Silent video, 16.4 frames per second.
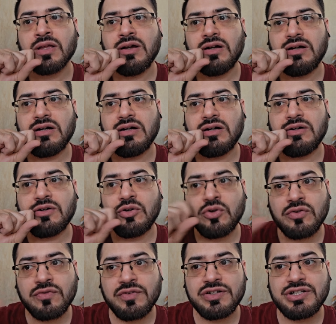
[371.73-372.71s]
uh,
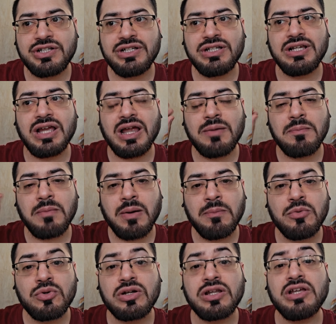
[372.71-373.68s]
Urvashi and
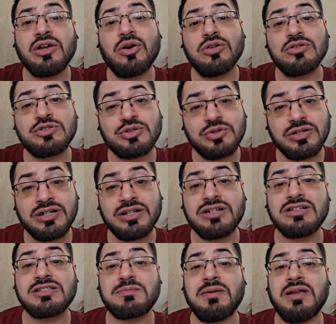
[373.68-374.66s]
Mammootty also did
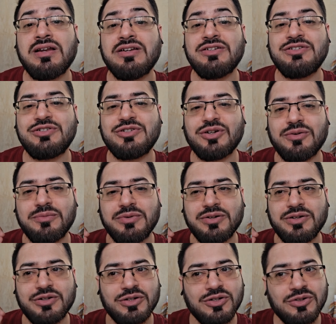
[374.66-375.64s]
a splendid job
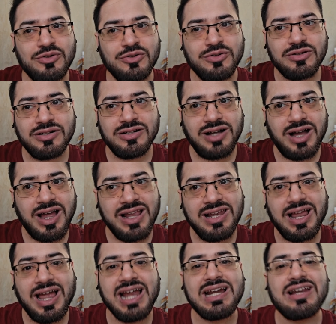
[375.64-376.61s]
here. You know, uh, I
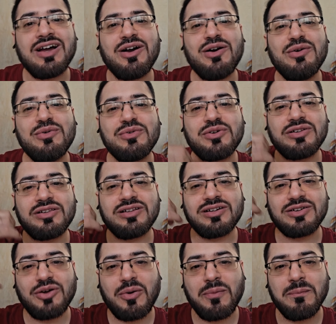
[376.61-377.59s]
liked how the
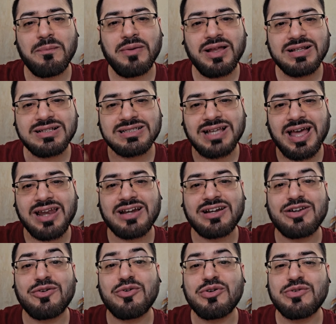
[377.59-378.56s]
complex
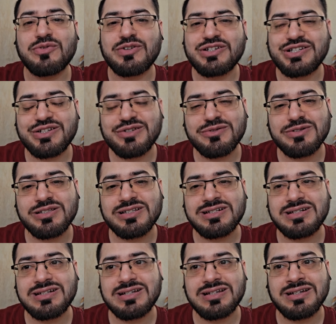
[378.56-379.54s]
character Urvashi was
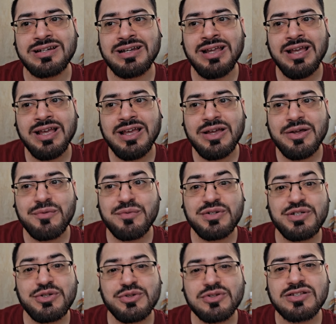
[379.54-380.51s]
written, in
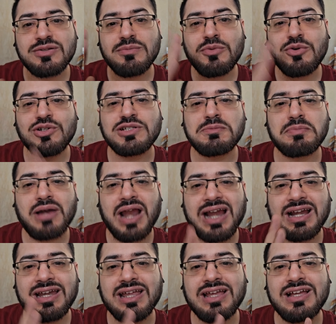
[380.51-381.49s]
which she was the most
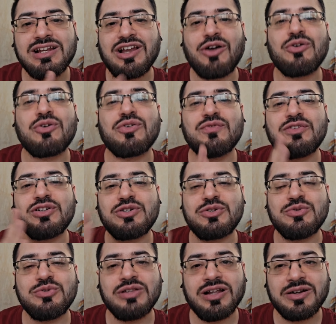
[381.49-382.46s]
practical out of the
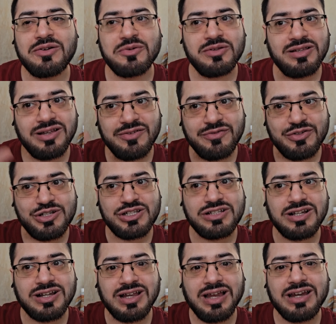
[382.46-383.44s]
two that were there, which
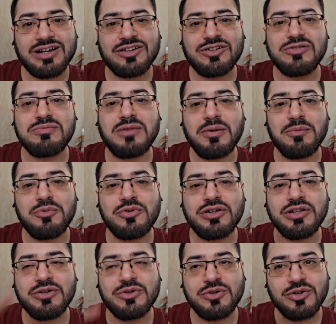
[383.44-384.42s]
the character
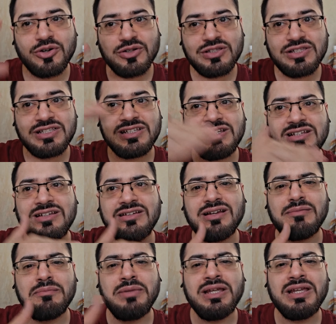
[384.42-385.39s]
Mammootty could not see,
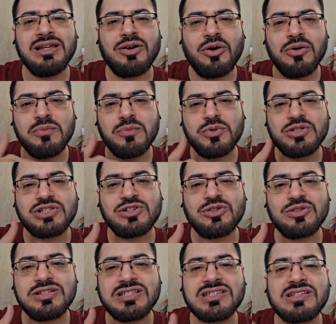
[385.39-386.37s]
being almost
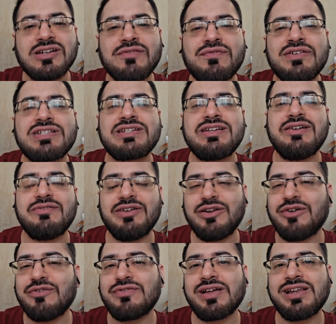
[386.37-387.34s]
on the surface level
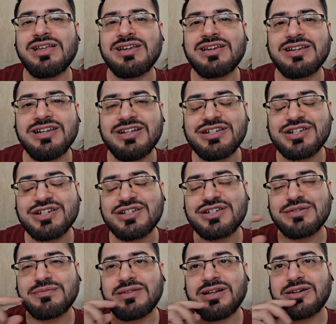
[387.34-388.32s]
of any
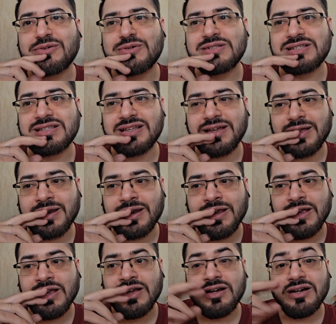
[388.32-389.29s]
relationship that was there.
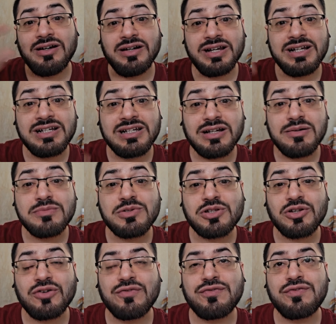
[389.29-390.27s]
Uh, in terms
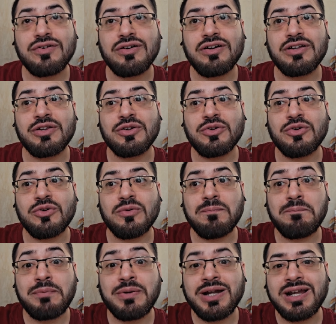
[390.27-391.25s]
of, uh, you know,
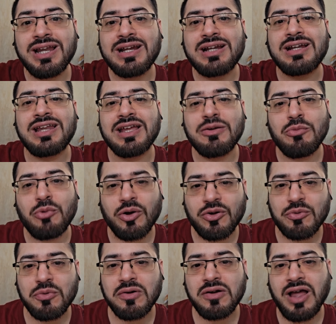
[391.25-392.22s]
predicting
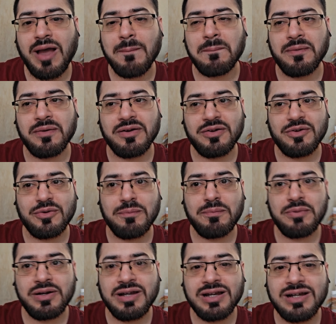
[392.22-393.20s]
what would happen, you know,
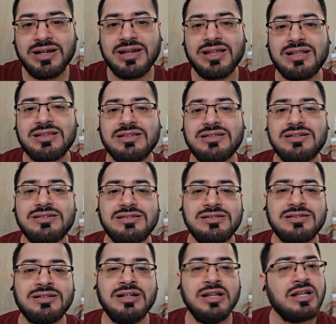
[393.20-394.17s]
predicting
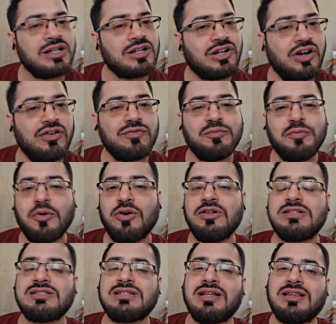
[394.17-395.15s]
the
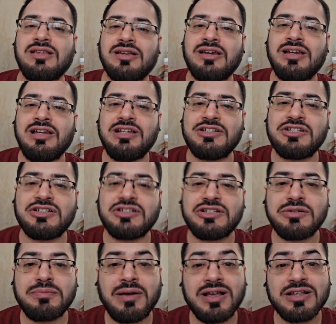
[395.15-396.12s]
curveballs that the
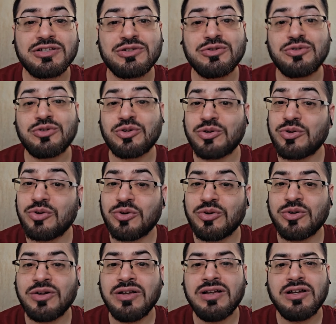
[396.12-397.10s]
relationship has to
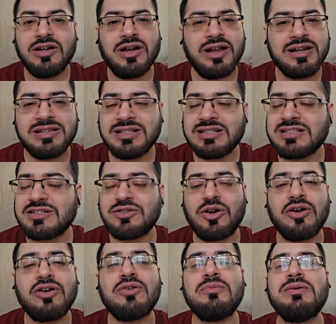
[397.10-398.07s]
throw. And this is
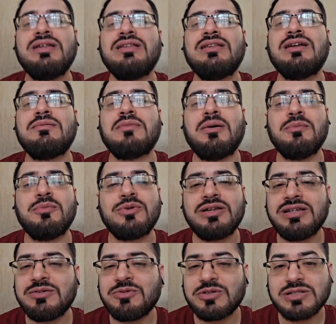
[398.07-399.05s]
not to mean that
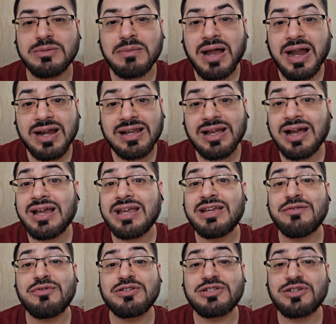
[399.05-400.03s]
Mammootty was a bad guy,
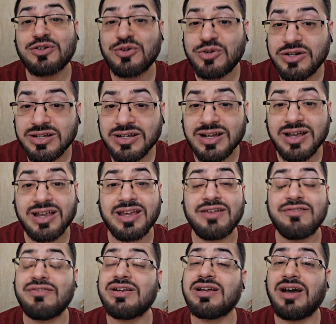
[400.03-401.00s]
he was a good guy.
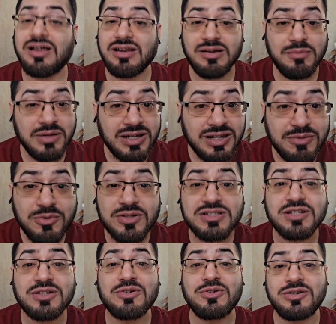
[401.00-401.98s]
Even Karamana was
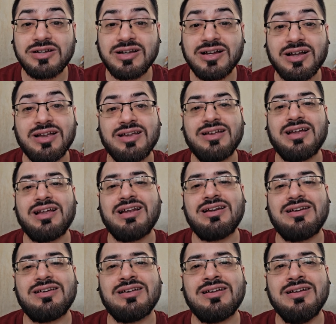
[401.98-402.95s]
a good guy.
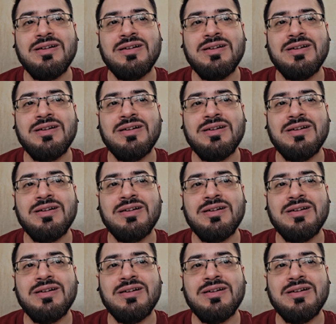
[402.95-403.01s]
And